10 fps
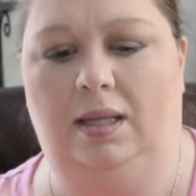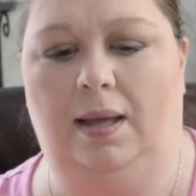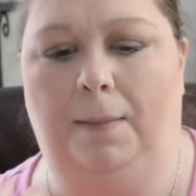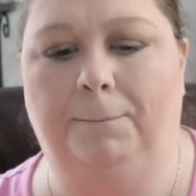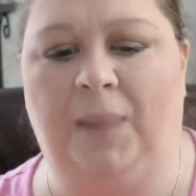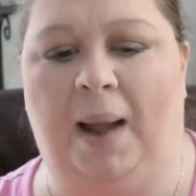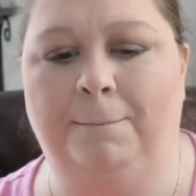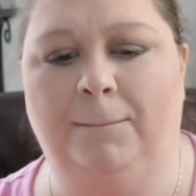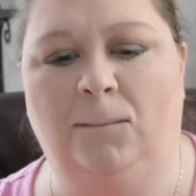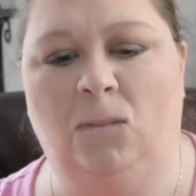the,
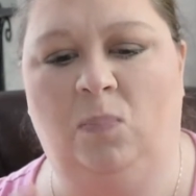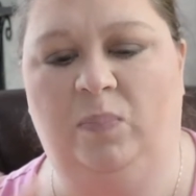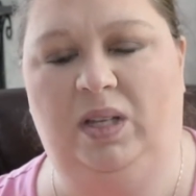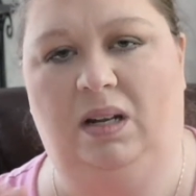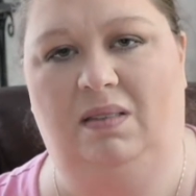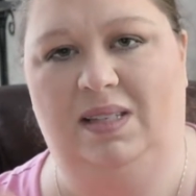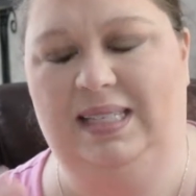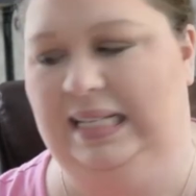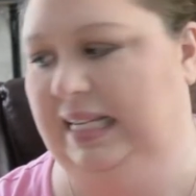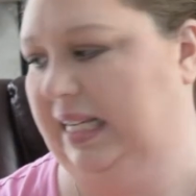you know, the
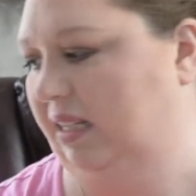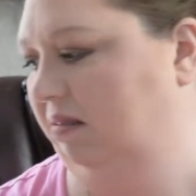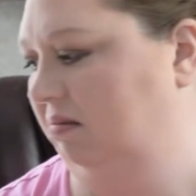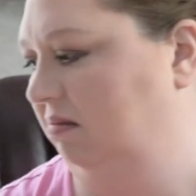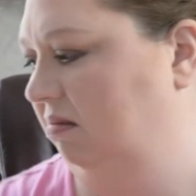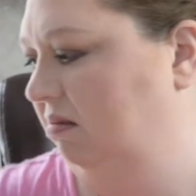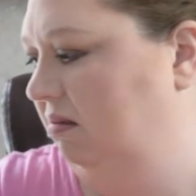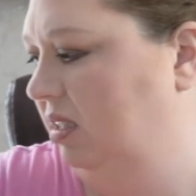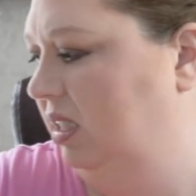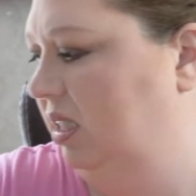sticky,
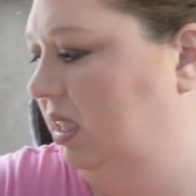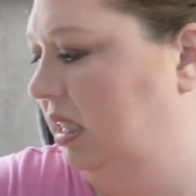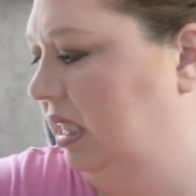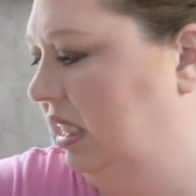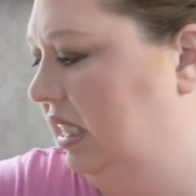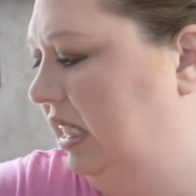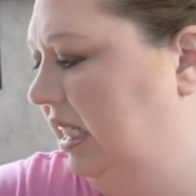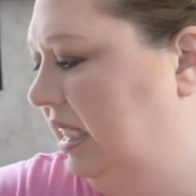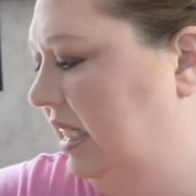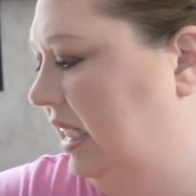the
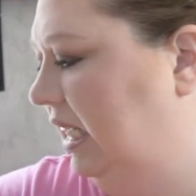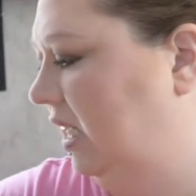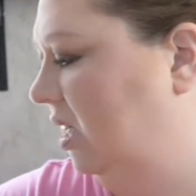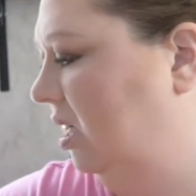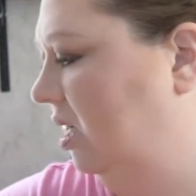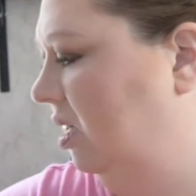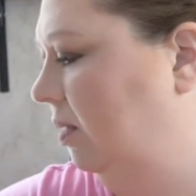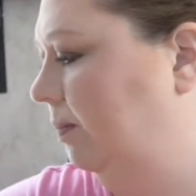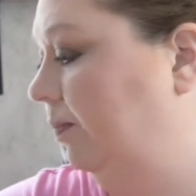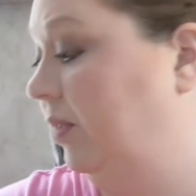sticky, sticky.
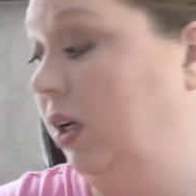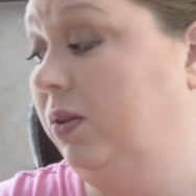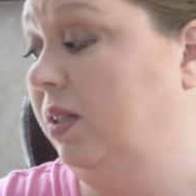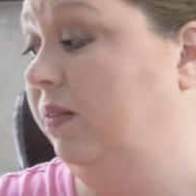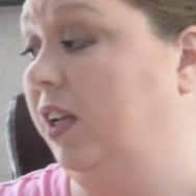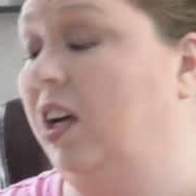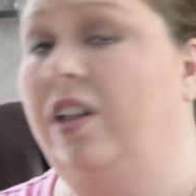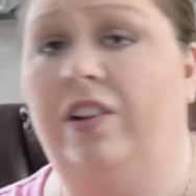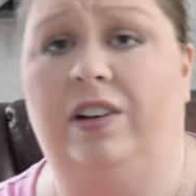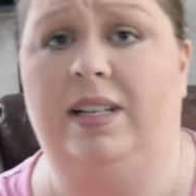Um, Dose of
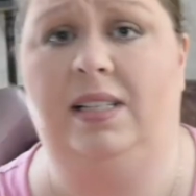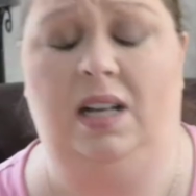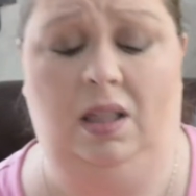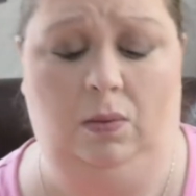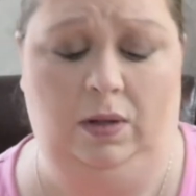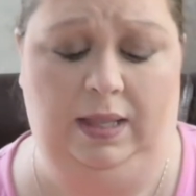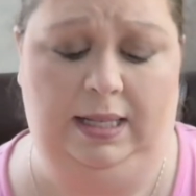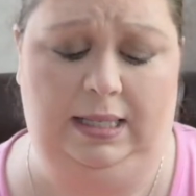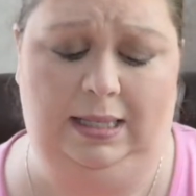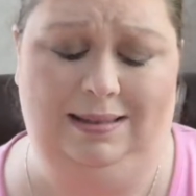Color is another one
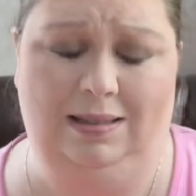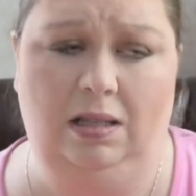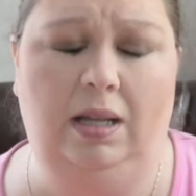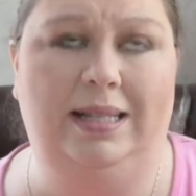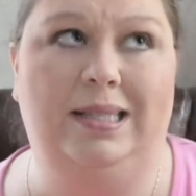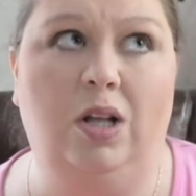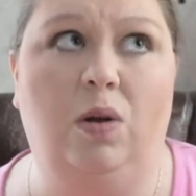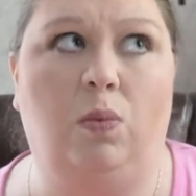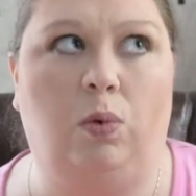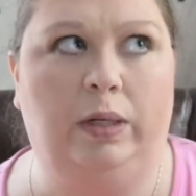that's, it's
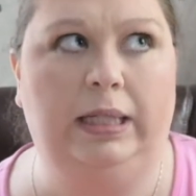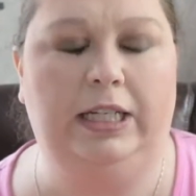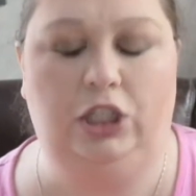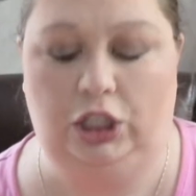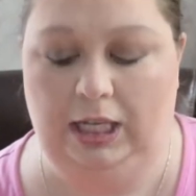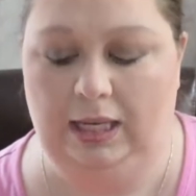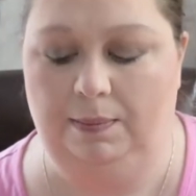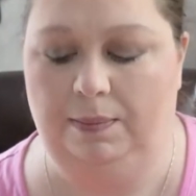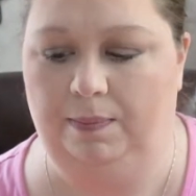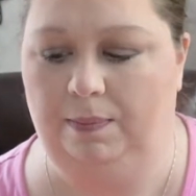not really cheap,
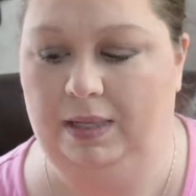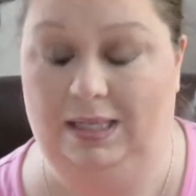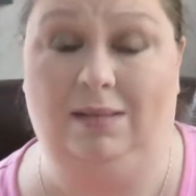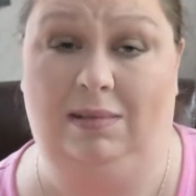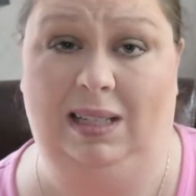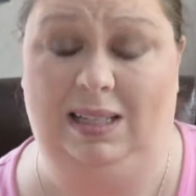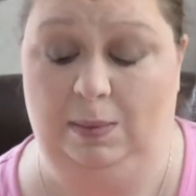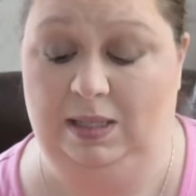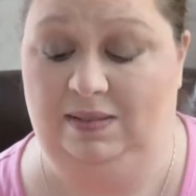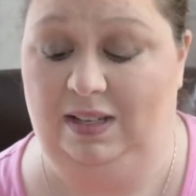but it's not really
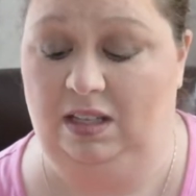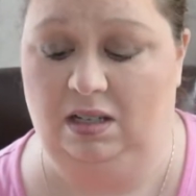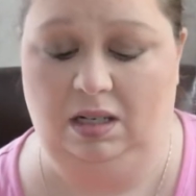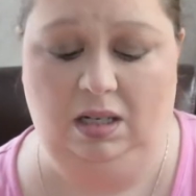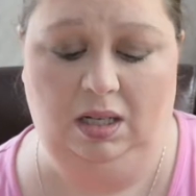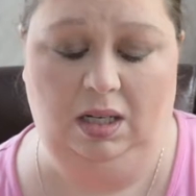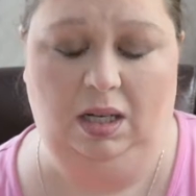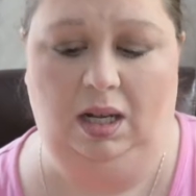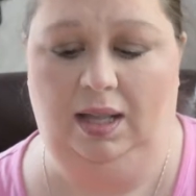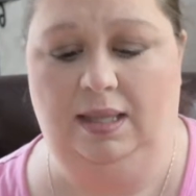expensive either.
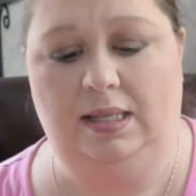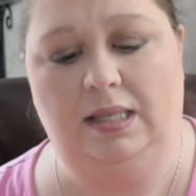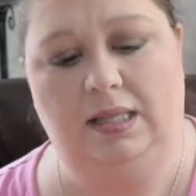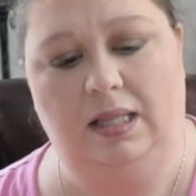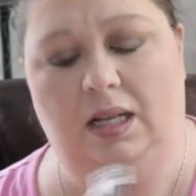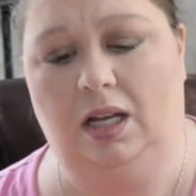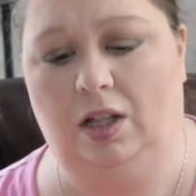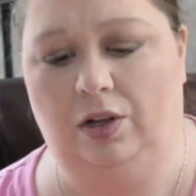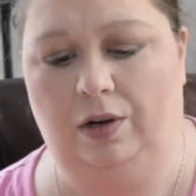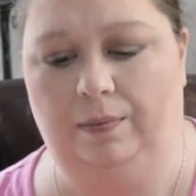And this is in the
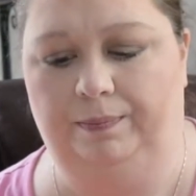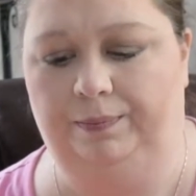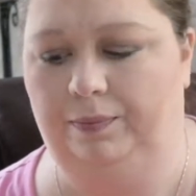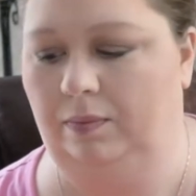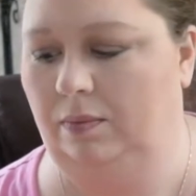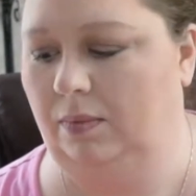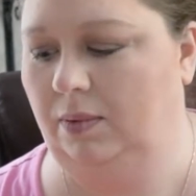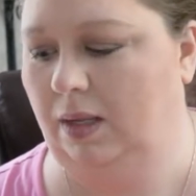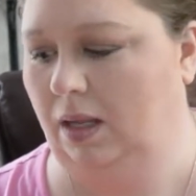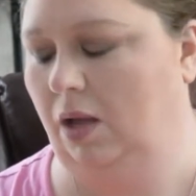color,
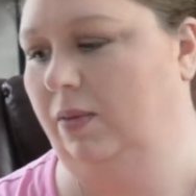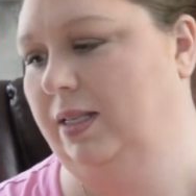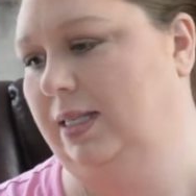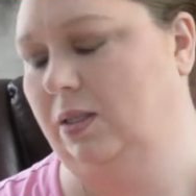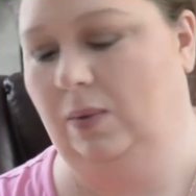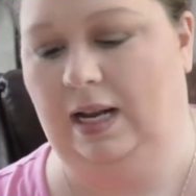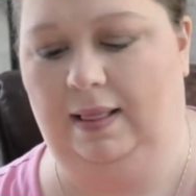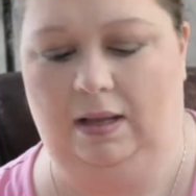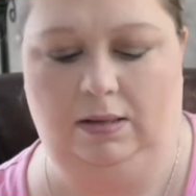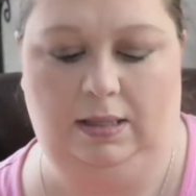oh, this is the one I
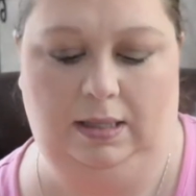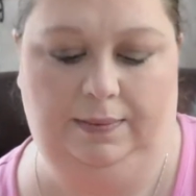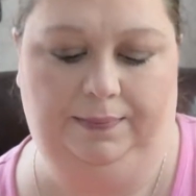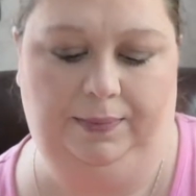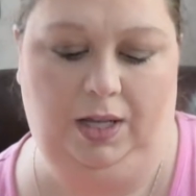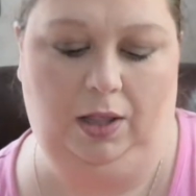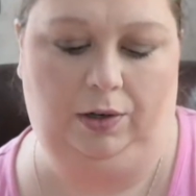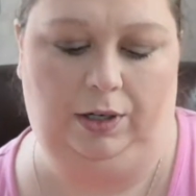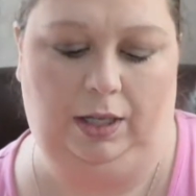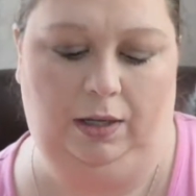lost the
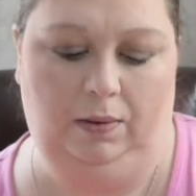color to.